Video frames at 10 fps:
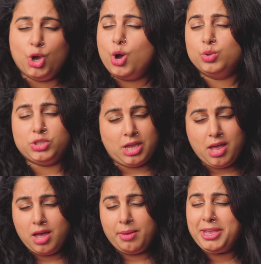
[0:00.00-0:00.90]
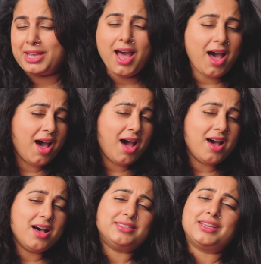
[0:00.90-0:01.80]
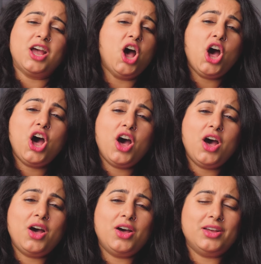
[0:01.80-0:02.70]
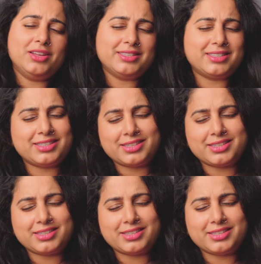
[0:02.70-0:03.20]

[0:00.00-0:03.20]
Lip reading: Don't tell me 'cause it hurts.